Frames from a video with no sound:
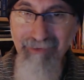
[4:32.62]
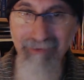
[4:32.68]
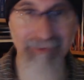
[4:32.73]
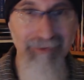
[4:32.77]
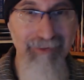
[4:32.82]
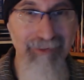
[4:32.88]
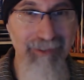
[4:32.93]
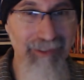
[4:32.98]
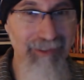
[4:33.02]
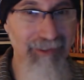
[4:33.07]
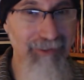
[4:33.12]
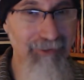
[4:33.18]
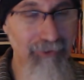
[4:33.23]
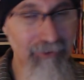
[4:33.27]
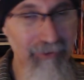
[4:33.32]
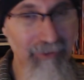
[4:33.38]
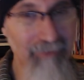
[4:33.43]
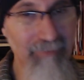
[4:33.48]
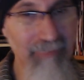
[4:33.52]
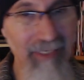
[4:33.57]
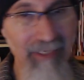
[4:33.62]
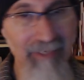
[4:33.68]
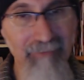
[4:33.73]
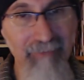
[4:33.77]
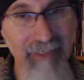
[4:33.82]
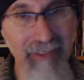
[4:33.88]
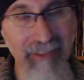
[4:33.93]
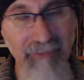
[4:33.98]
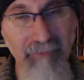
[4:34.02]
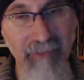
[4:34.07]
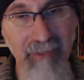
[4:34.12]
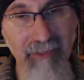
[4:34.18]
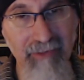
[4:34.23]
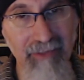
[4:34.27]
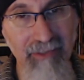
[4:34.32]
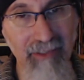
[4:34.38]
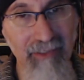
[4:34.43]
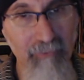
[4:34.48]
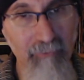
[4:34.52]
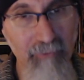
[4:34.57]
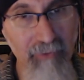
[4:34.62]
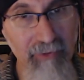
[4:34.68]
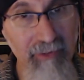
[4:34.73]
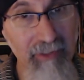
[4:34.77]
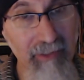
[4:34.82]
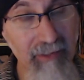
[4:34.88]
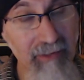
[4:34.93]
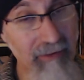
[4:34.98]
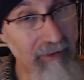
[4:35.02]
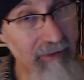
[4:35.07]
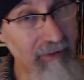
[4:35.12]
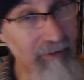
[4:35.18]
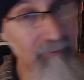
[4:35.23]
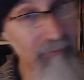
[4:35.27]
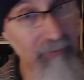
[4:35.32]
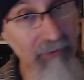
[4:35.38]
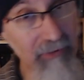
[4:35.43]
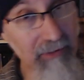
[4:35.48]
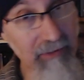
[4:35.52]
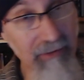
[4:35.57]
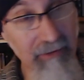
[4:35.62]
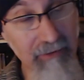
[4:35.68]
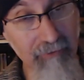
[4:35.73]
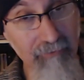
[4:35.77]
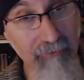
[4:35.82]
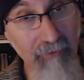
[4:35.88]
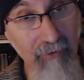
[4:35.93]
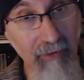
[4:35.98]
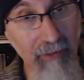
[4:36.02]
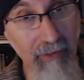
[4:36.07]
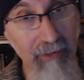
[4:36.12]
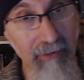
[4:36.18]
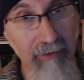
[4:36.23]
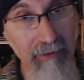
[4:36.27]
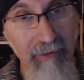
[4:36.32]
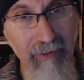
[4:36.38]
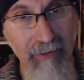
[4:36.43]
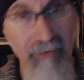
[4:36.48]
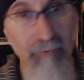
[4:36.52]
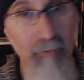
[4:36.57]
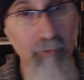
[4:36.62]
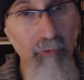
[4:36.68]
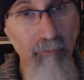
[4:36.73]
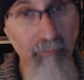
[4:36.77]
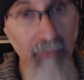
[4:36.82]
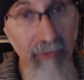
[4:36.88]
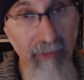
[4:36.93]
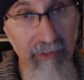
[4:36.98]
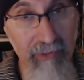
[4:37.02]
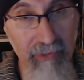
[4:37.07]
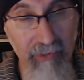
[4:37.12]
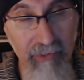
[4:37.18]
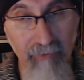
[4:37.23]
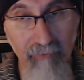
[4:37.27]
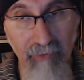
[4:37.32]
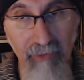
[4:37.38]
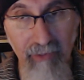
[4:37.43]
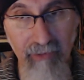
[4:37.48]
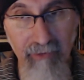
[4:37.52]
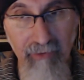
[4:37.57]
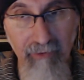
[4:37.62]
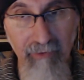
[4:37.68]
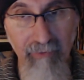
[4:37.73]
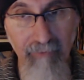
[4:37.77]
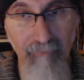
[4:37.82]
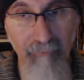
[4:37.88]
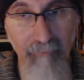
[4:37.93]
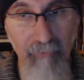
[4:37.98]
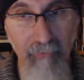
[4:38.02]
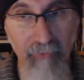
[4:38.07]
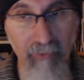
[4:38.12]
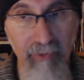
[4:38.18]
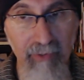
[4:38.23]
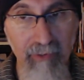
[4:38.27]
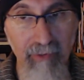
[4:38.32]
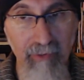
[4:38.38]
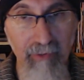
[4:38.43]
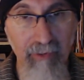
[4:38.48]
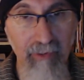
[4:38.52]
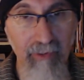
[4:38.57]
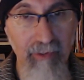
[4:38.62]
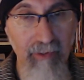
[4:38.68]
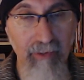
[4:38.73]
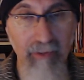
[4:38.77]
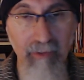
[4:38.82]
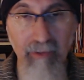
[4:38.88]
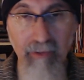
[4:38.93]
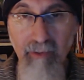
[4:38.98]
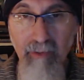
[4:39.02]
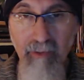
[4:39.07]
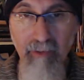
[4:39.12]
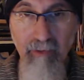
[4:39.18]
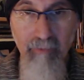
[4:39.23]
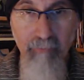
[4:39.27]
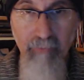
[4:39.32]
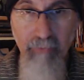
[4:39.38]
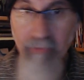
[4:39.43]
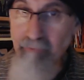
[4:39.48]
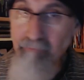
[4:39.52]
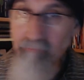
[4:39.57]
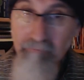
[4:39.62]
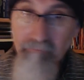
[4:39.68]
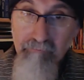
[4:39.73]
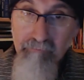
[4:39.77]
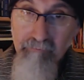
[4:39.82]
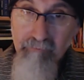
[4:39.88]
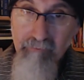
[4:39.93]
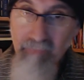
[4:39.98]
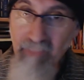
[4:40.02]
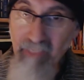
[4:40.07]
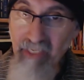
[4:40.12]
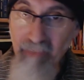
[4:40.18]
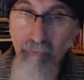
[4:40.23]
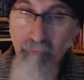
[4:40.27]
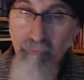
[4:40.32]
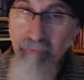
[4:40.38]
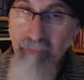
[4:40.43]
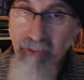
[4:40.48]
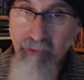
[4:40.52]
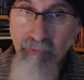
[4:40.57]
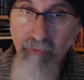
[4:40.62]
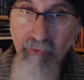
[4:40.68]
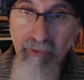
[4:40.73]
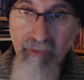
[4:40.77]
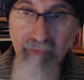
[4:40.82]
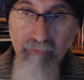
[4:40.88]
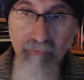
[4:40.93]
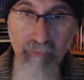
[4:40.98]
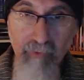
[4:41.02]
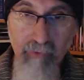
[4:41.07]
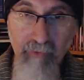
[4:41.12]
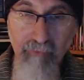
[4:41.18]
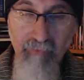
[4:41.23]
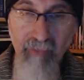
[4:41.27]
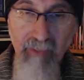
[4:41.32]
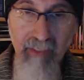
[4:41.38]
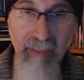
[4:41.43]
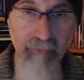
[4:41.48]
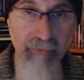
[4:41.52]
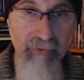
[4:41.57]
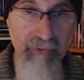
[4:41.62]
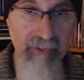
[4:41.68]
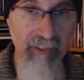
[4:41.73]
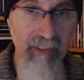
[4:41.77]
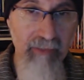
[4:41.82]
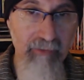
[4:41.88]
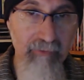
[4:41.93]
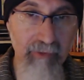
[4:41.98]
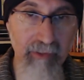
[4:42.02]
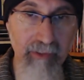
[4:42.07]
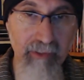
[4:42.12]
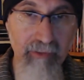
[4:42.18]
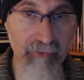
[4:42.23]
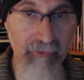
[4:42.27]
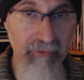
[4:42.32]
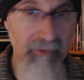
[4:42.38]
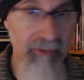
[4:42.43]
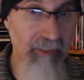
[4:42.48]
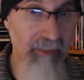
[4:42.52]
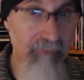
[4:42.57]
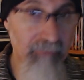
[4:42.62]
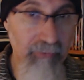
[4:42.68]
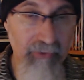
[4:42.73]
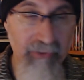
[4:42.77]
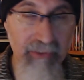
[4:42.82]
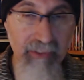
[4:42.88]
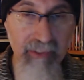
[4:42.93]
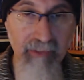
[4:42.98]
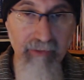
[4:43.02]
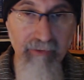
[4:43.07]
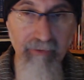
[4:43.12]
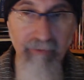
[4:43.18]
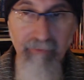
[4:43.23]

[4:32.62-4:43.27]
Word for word: they look at mathematics by the time we're done in a completely different light, in a more positive light, right? But I don't mesh with everyone 5%, right? Or 10%.